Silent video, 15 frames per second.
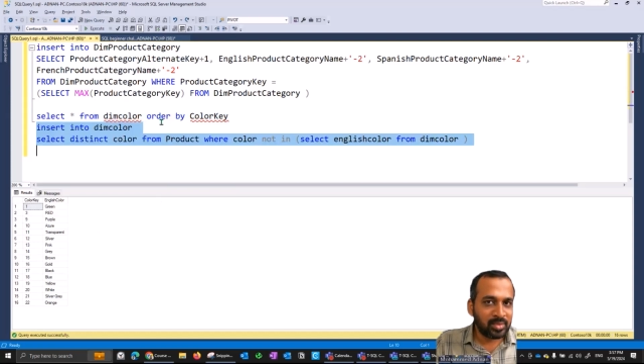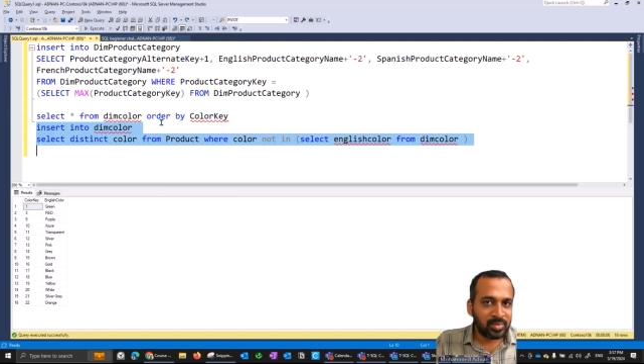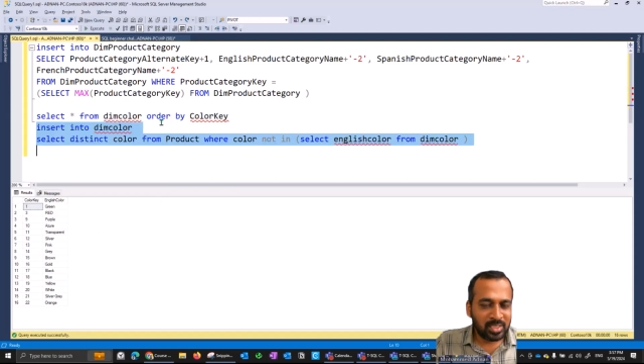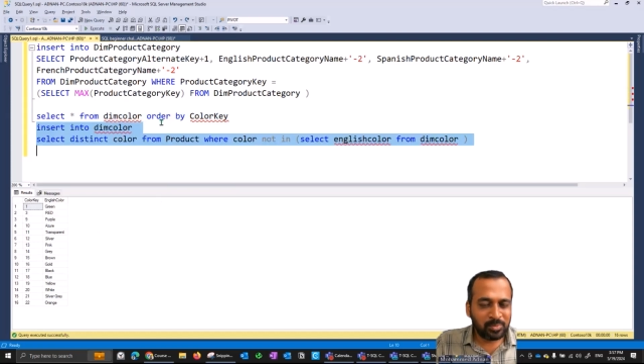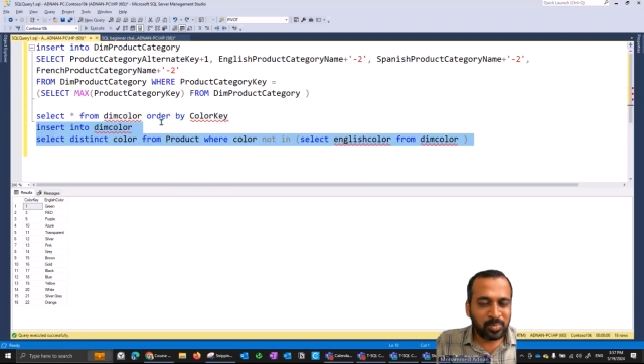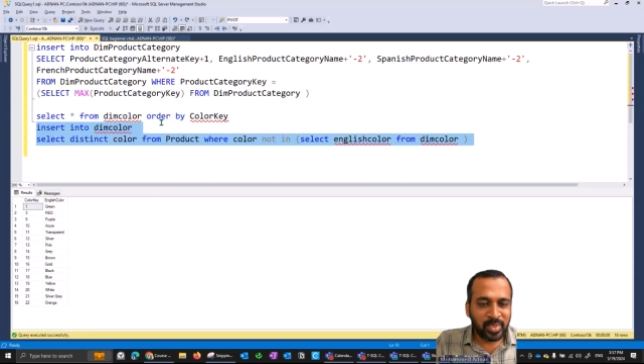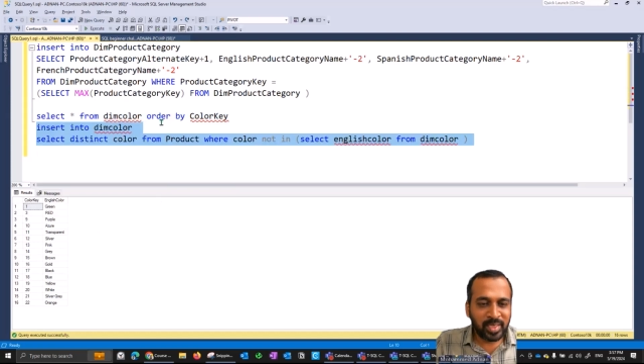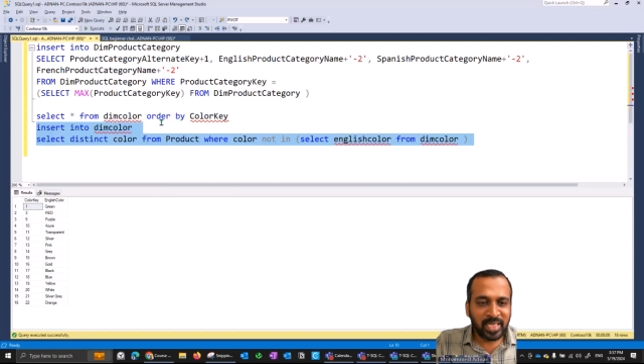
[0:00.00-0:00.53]
So
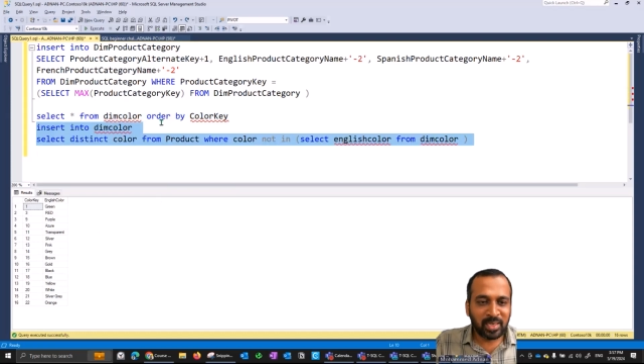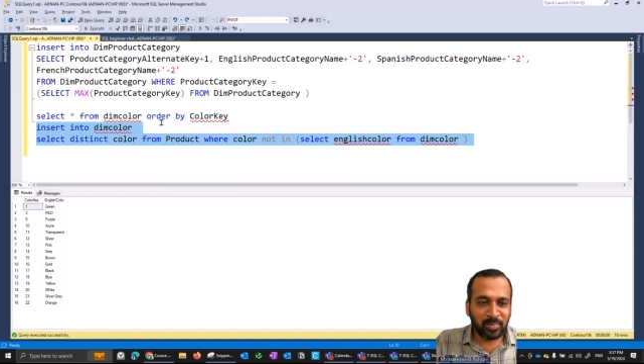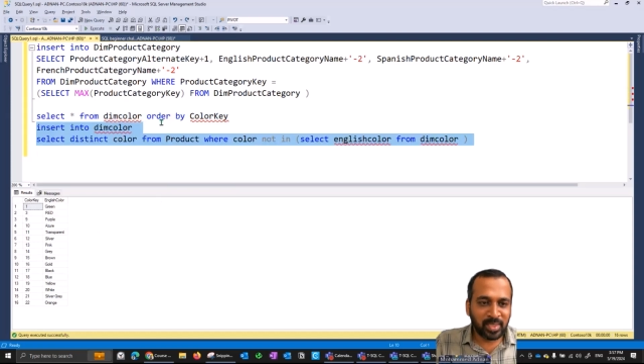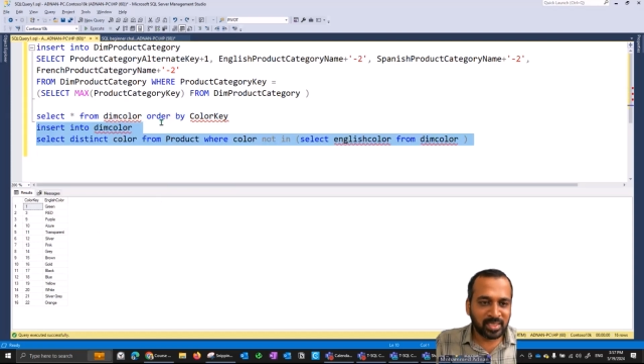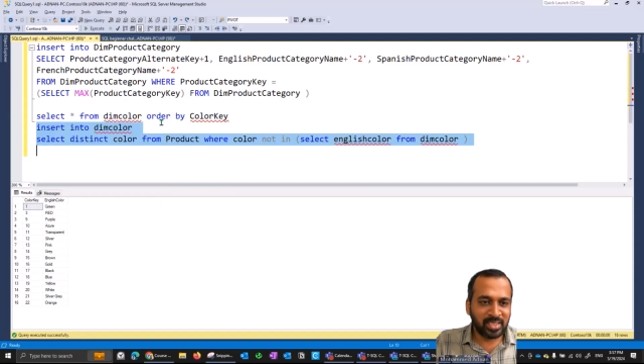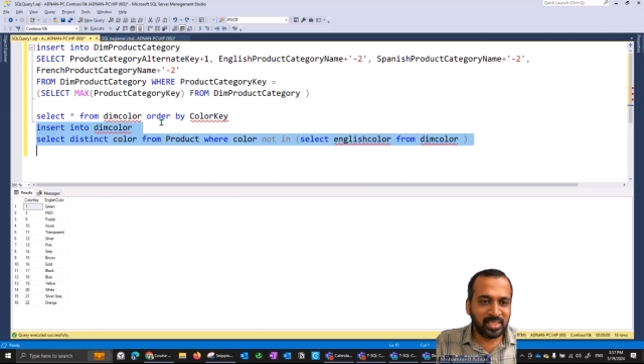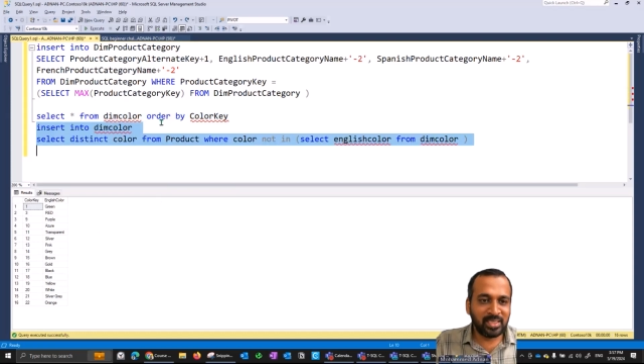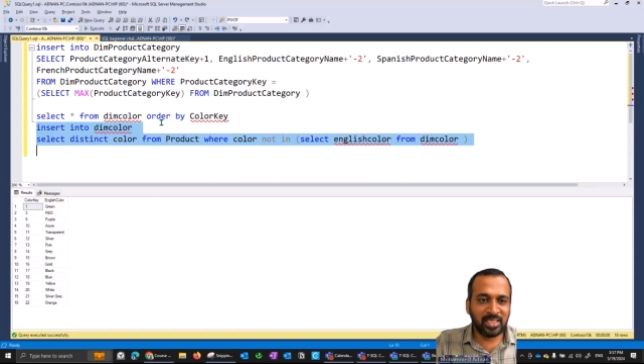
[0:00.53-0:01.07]
this is pretty
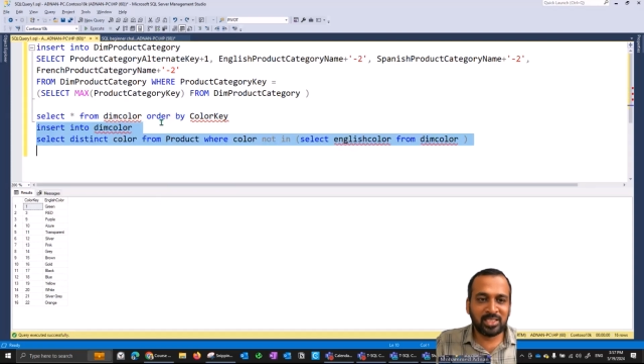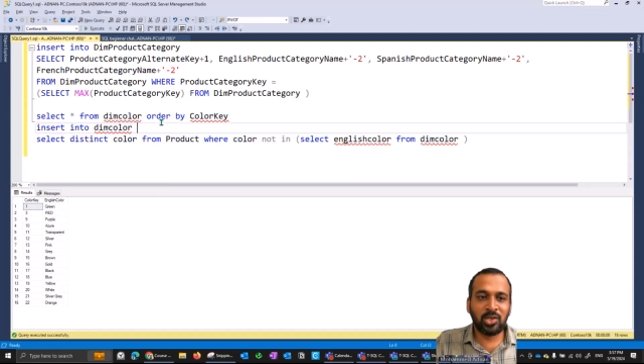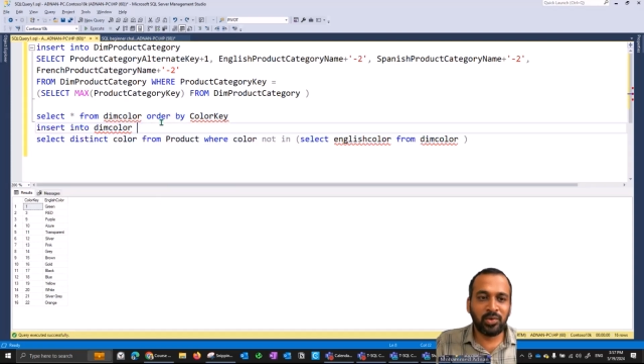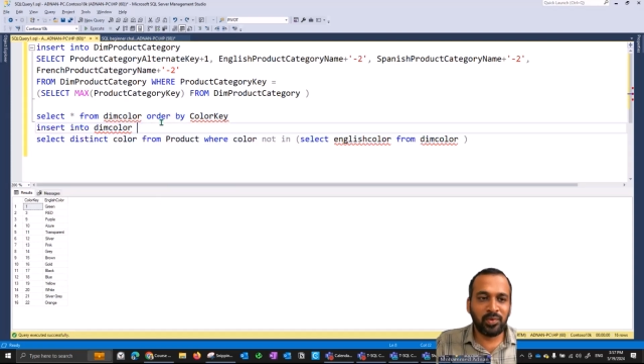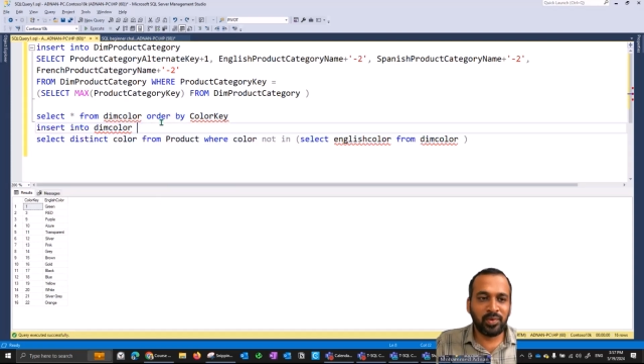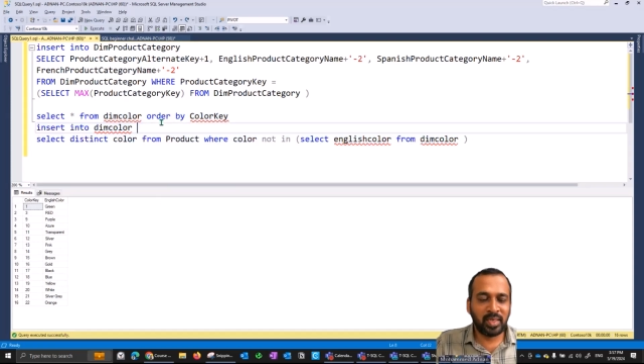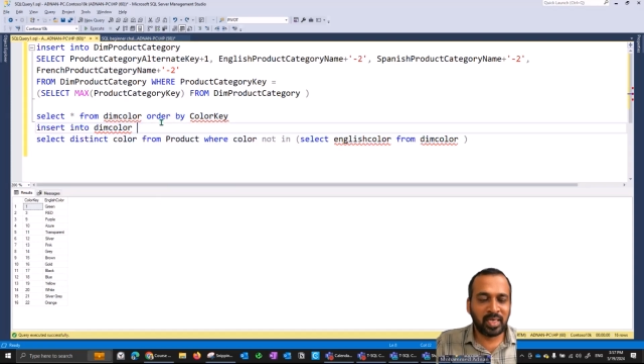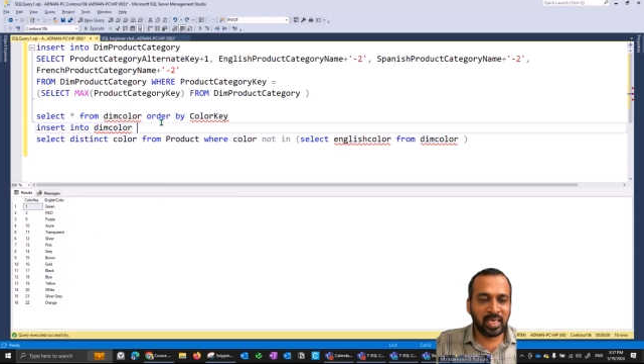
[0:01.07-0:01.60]
amazing. This is
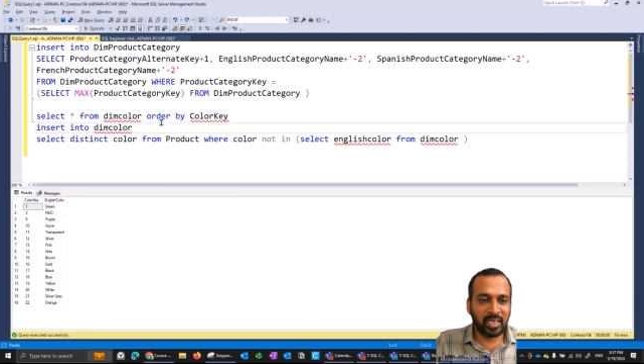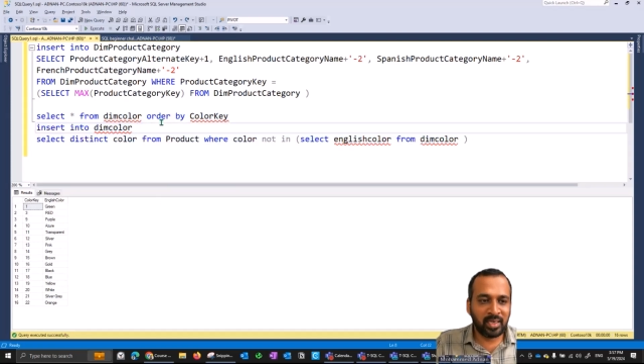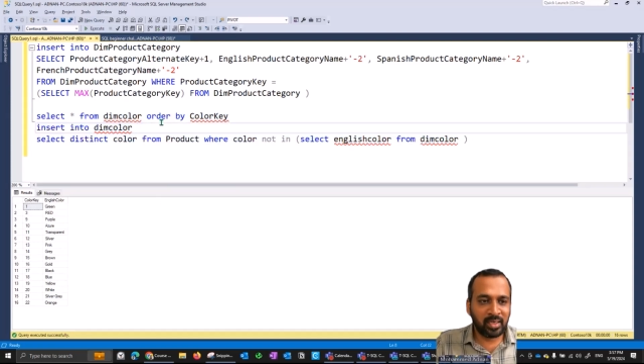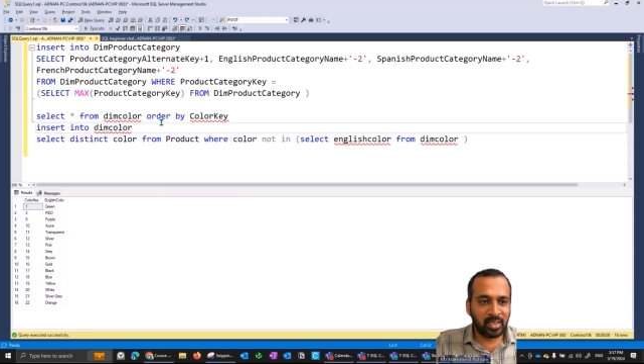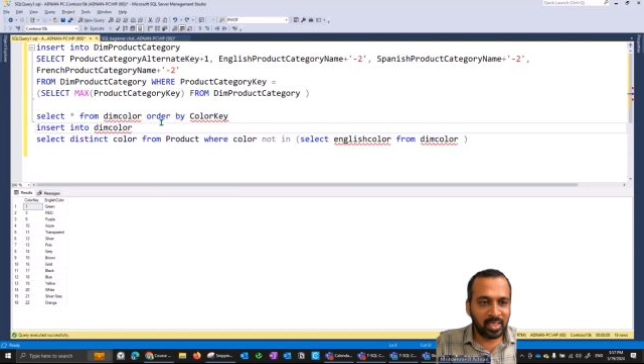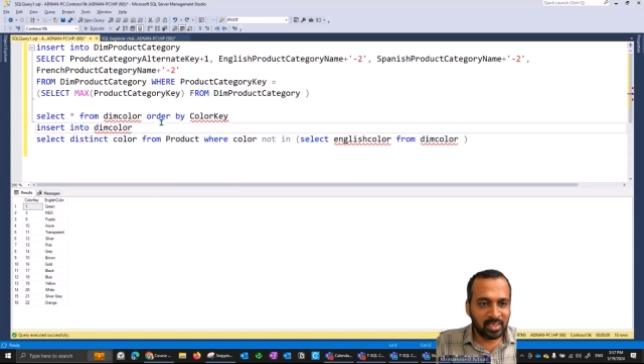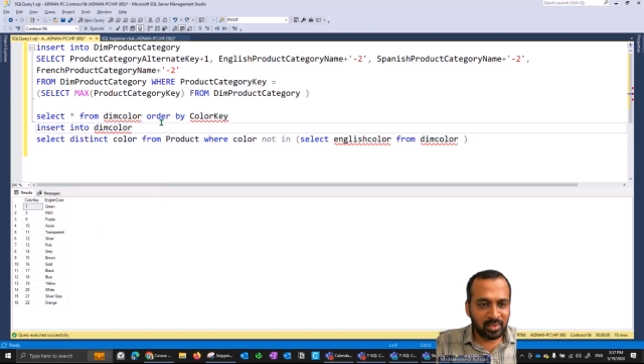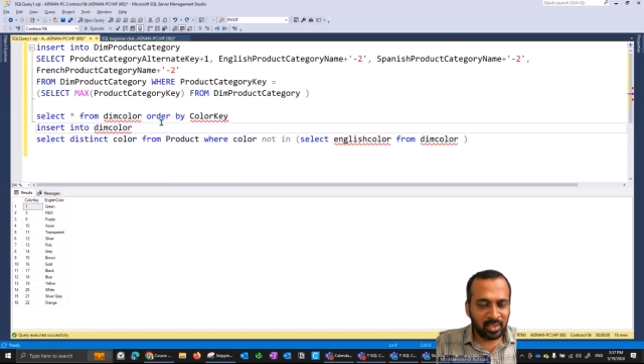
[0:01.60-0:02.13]
how you can
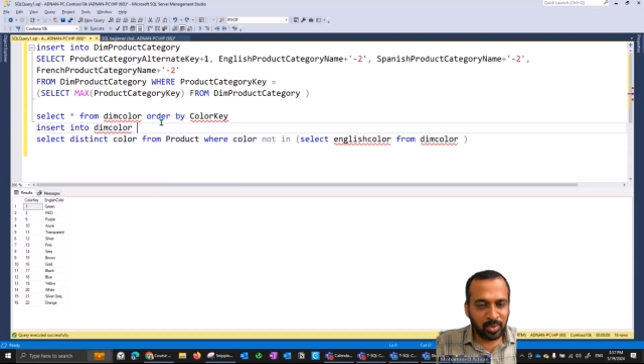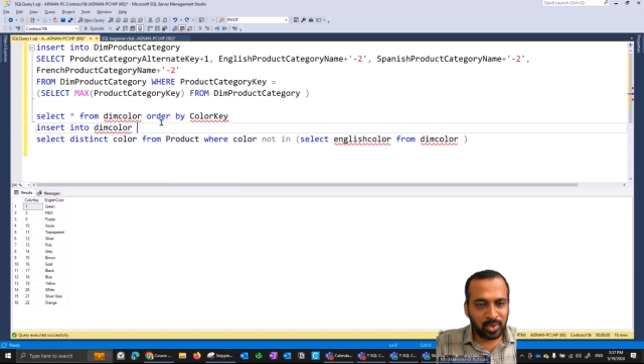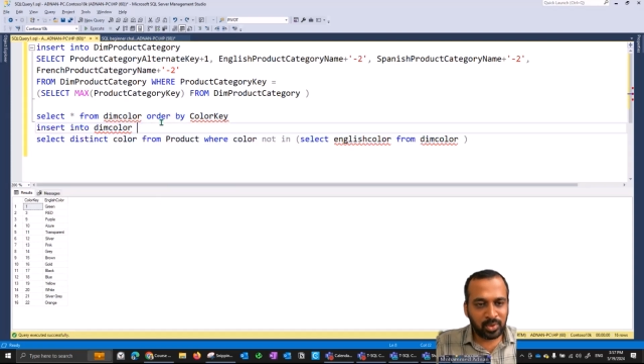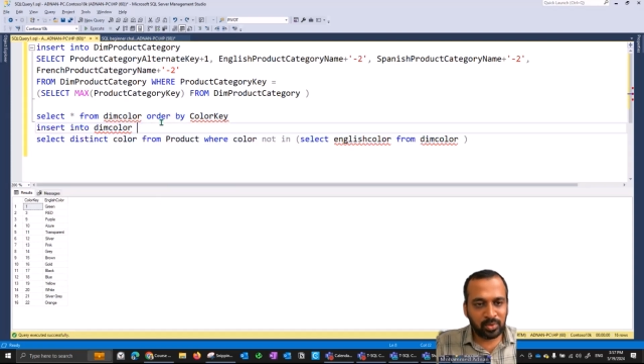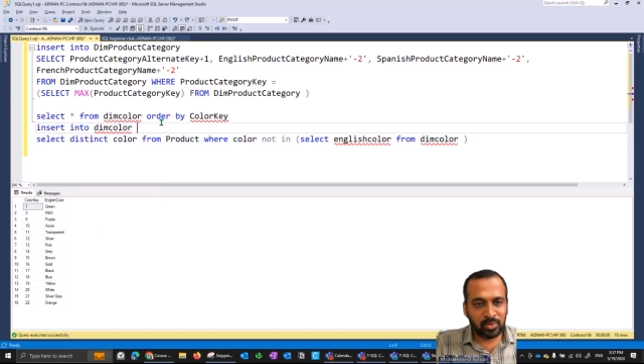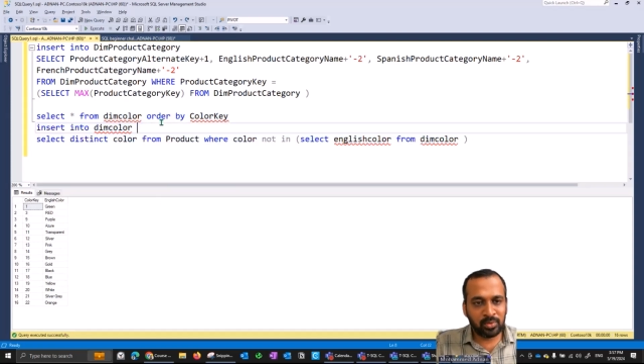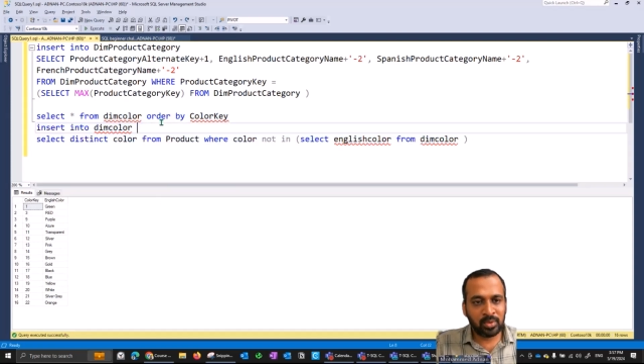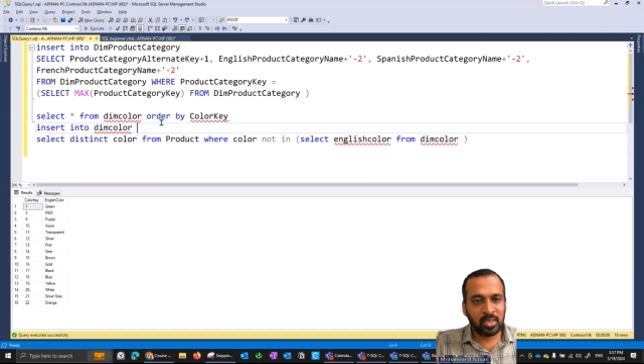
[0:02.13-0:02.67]
is able
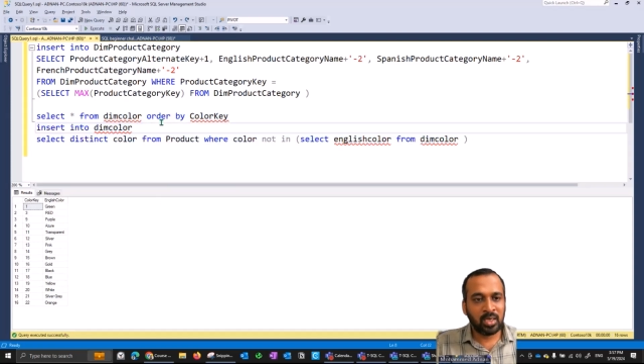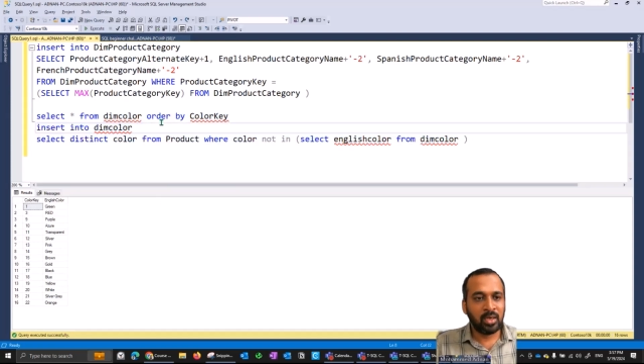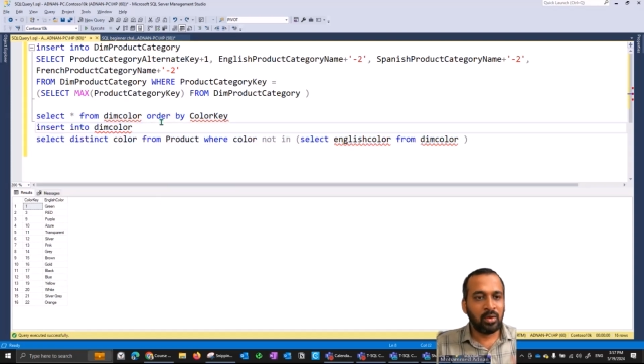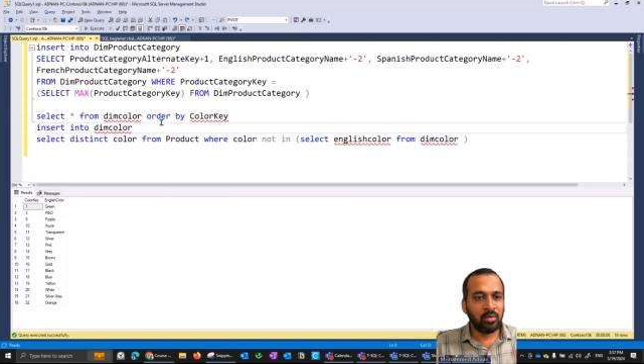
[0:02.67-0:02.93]
to